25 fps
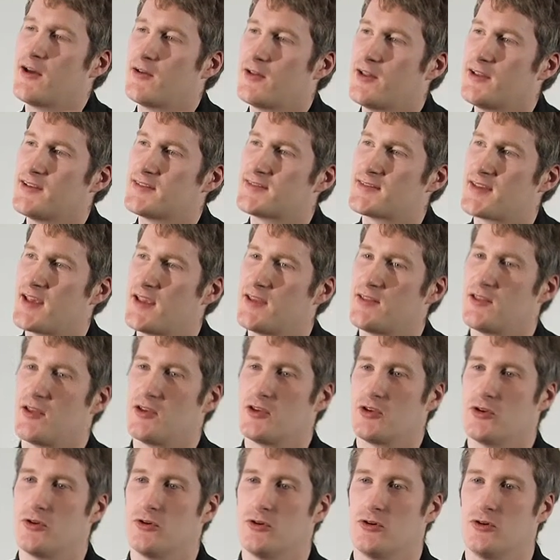now, let's say
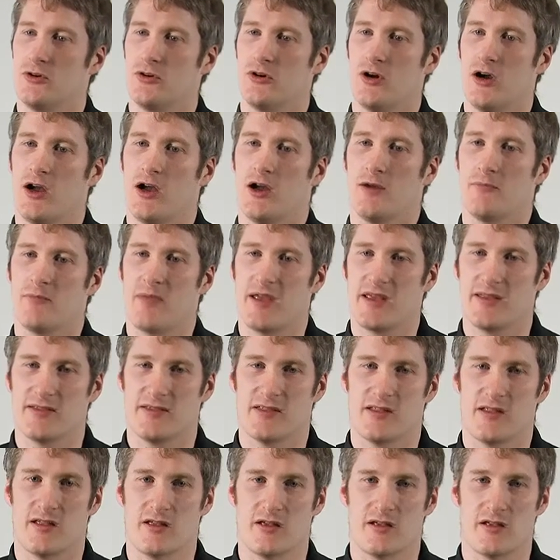that you're um,
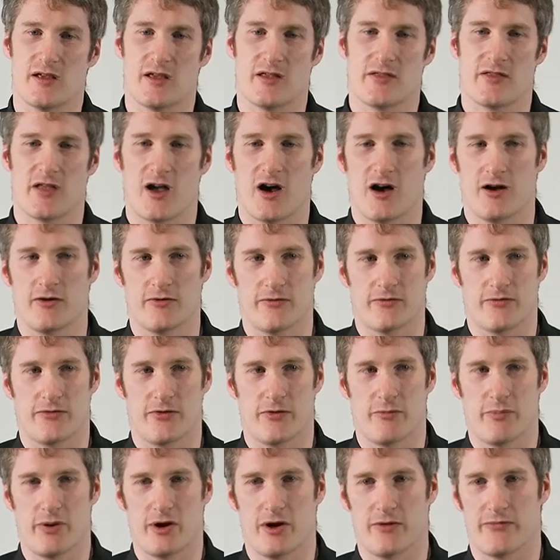in, the, in the hunt for
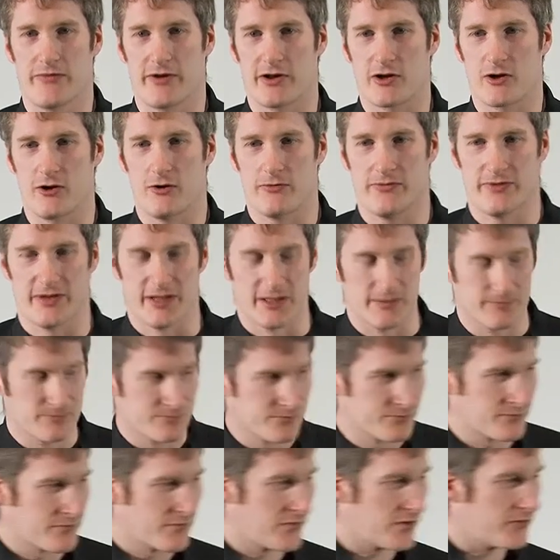the perfect coffee.
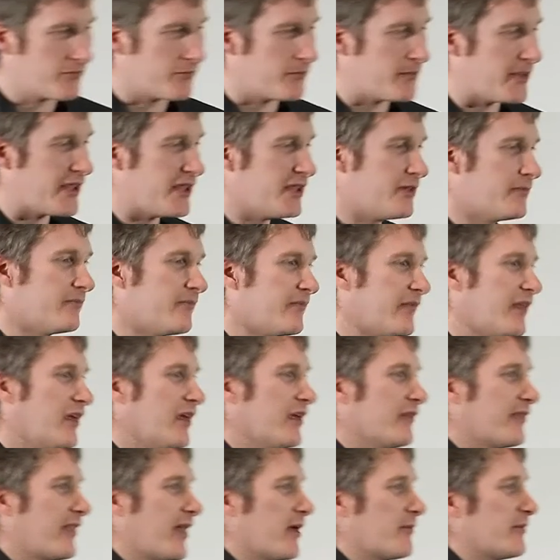For me,
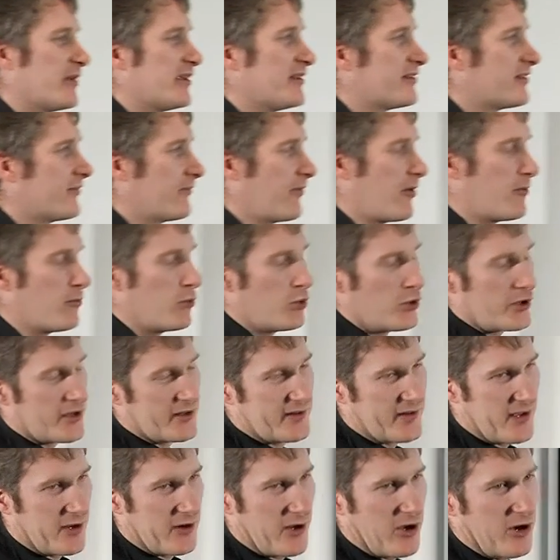that means if I'm
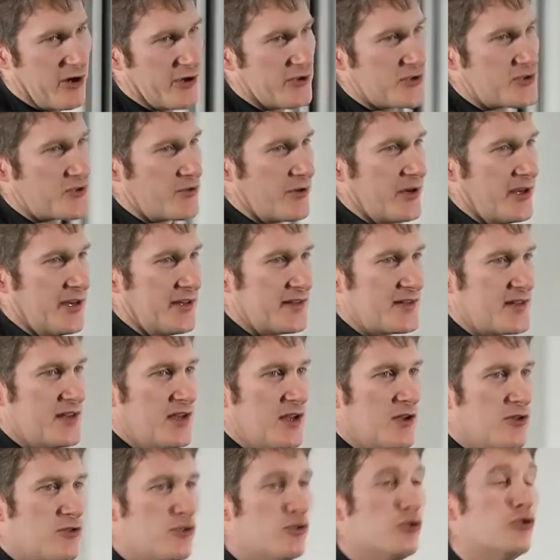walking down a high street,
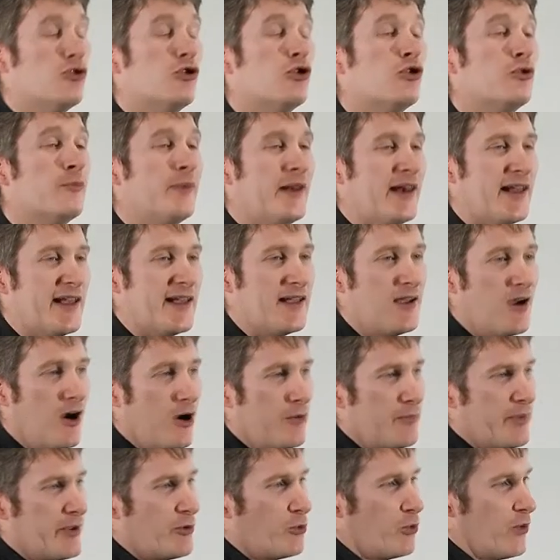normally
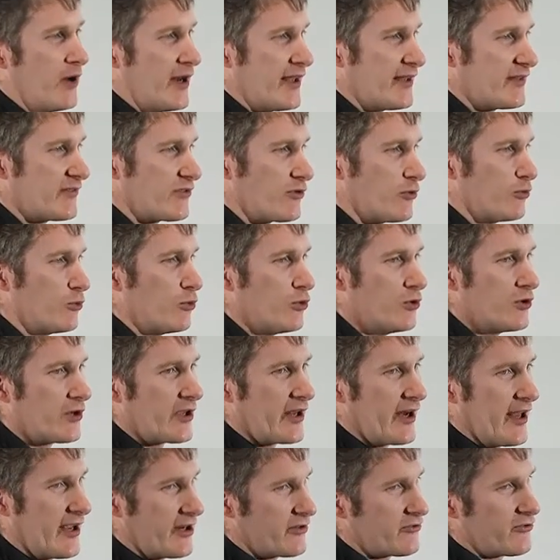I'd be willing to walk
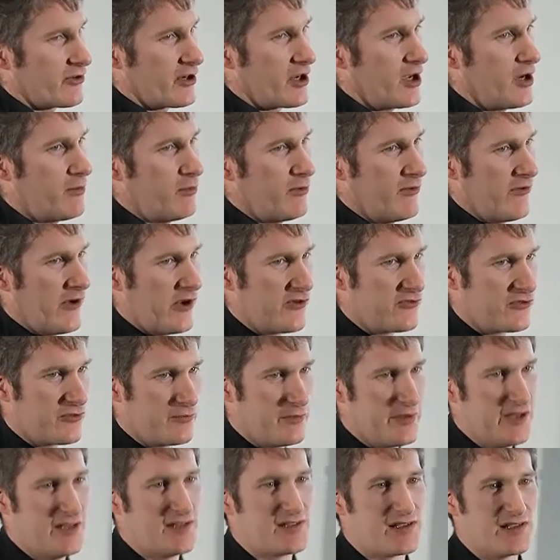an extra couple of hundred
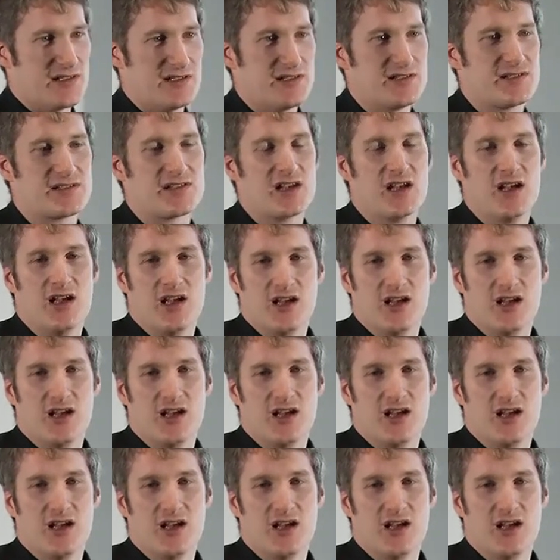meters